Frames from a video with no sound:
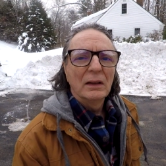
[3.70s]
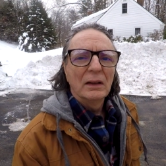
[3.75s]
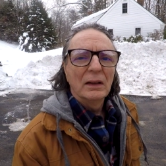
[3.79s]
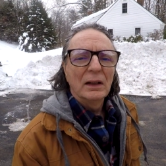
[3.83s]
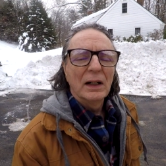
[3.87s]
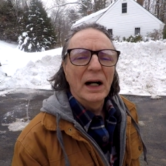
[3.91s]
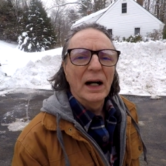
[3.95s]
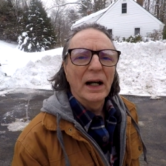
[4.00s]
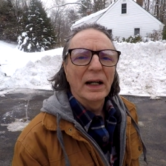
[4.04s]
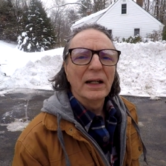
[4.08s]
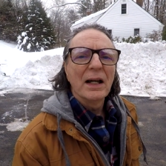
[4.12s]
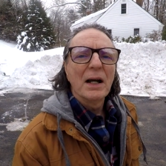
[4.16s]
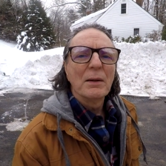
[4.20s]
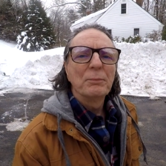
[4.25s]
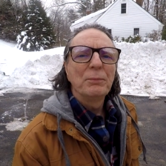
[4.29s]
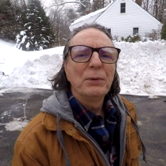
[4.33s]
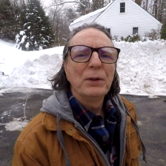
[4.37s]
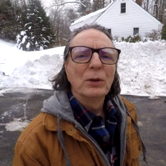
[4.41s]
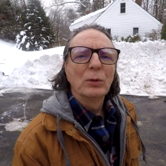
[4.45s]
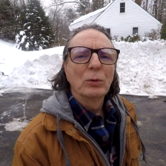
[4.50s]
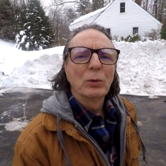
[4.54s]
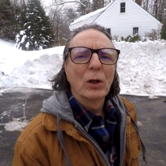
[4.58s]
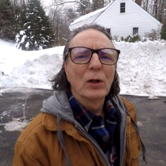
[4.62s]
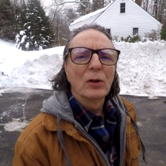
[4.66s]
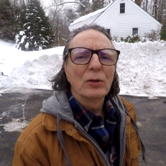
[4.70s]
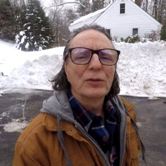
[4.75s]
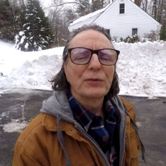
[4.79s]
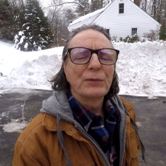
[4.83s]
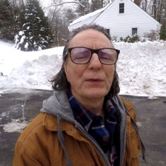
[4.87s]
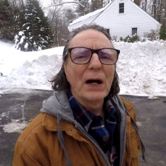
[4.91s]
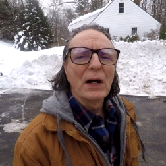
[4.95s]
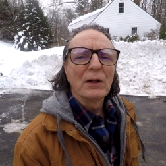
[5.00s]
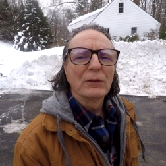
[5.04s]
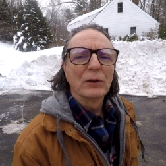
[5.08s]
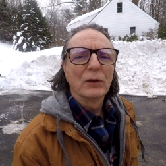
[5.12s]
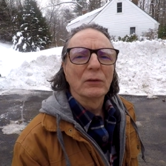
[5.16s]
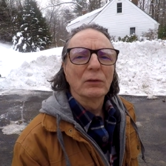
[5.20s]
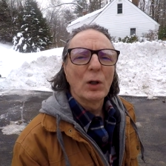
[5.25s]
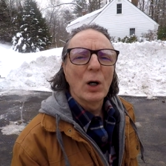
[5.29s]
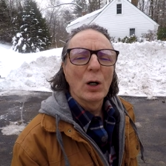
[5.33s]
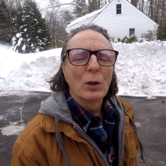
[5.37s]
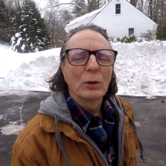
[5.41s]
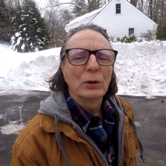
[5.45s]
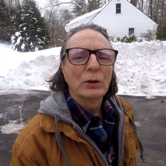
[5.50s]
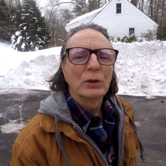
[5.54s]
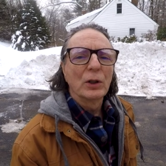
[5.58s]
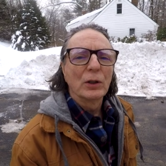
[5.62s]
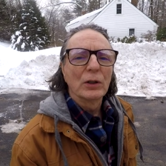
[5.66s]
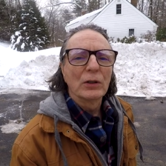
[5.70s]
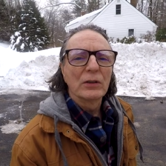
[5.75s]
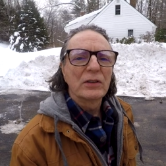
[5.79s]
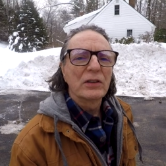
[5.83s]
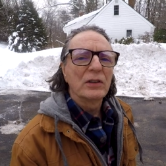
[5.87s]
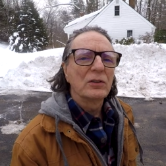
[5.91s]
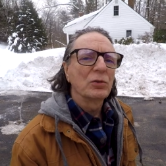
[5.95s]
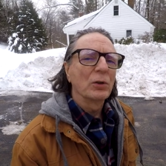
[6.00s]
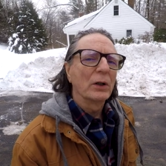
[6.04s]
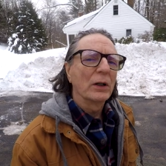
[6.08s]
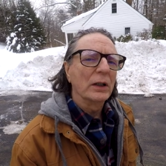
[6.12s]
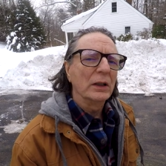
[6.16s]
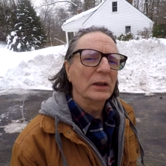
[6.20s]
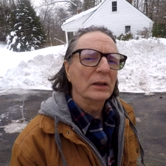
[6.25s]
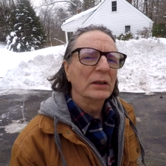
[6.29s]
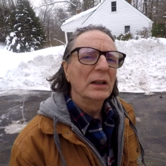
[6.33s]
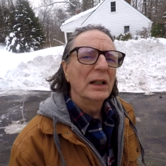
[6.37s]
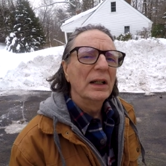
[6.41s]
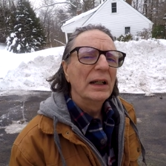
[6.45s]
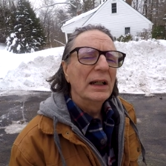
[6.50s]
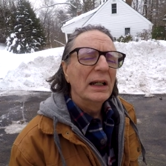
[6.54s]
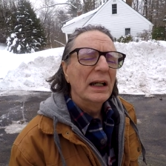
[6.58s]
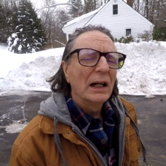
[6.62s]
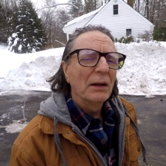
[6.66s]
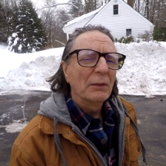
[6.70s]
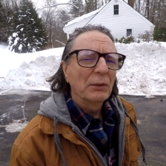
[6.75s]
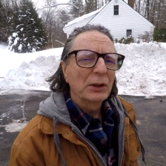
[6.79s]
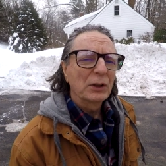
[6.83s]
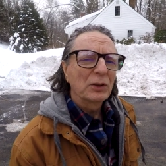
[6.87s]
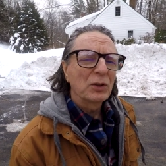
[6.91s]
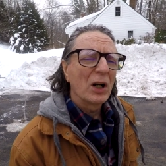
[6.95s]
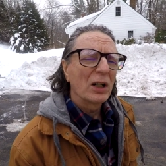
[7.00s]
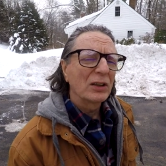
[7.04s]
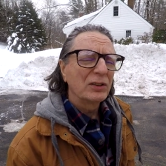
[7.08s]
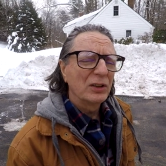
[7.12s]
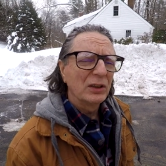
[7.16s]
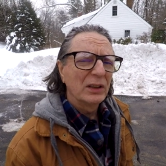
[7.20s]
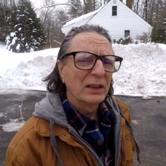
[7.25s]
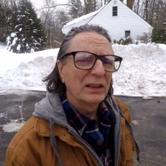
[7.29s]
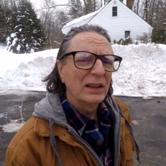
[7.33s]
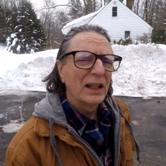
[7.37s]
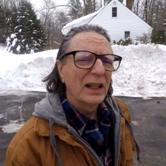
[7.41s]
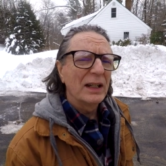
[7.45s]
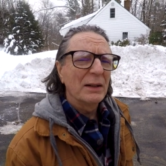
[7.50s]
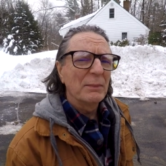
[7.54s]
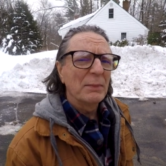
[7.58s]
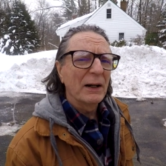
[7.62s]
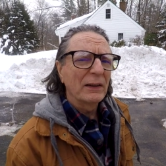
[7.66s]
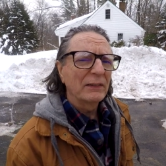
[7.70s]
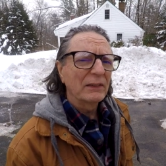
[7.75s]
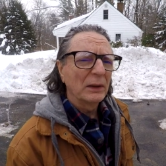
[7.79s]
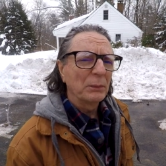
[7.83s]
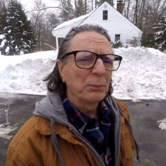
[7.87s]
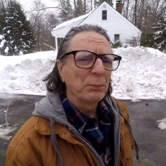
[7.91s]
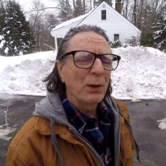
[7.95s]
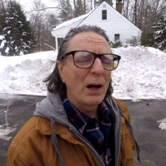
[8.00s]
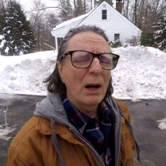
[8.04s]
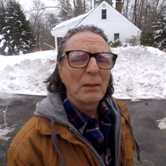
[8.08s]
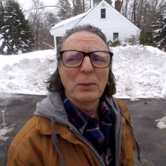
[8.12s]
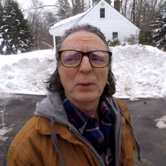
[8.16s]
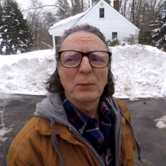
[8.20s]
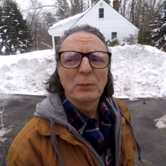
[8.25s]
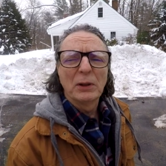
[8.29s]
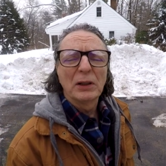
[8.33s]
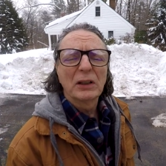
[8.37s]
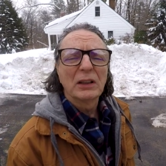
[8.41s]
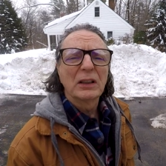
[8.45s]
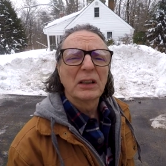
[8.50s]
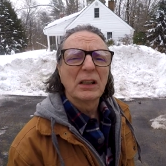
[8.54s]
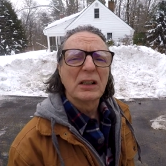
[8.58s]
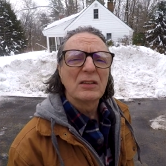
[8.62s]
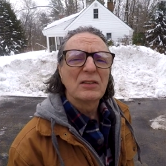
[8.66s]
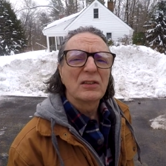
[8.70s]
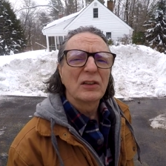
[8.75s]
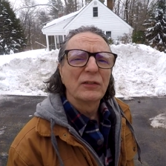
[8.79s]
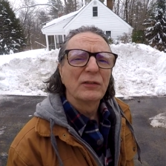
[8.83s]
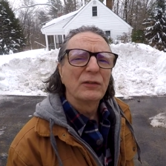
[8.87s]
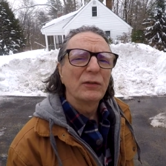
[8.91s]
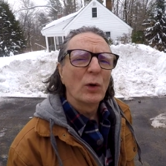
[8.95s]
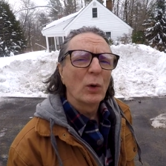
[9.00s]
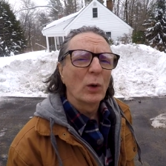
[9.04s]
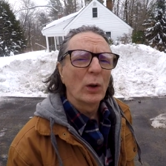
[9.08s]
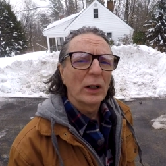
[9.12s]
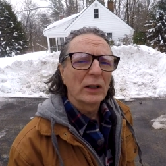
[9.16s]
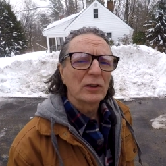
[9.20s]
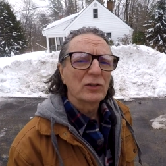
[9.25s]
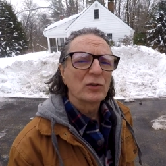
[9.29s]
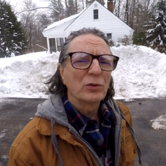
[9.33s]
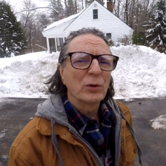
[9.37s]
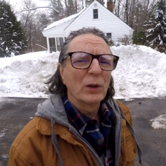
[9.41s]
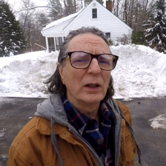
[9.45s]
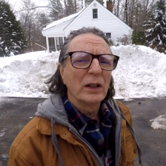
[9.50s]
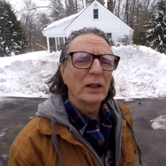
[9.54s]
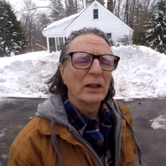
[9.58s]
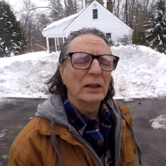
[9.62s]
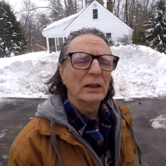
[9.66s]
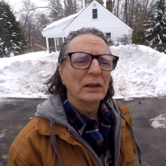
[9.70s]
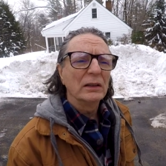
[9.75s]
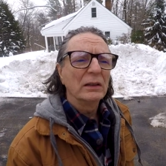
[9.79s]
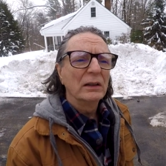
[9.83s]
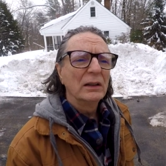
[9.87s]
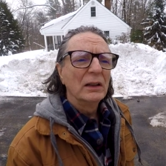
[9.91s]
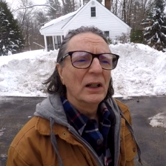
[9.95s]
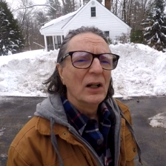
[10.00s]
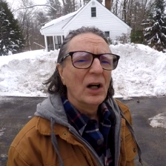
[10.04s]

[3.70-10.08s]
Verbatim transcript: Hi, I'm Peter Rose, founder of Longwood Currency Trading. I want to talk to you today about the probabilities of Forex trading.